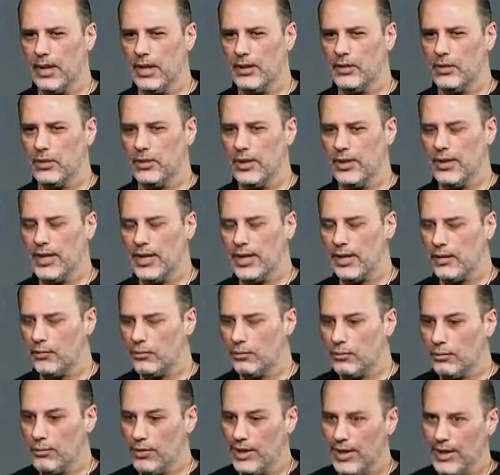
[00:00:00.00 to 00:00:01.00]
So that they
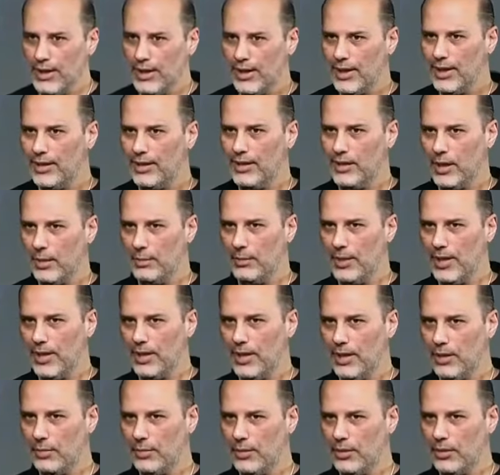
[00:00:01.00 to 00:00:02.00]
could really jump
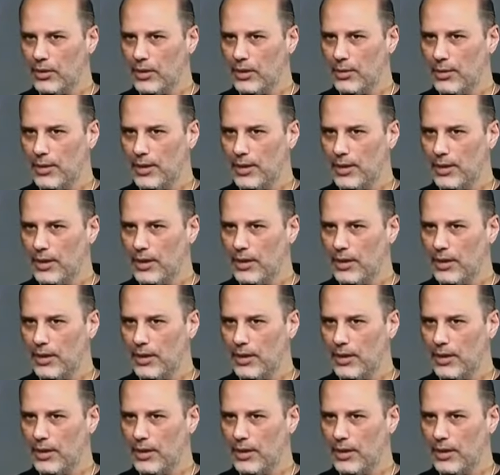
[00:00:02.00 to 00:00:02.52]
in and absorb it,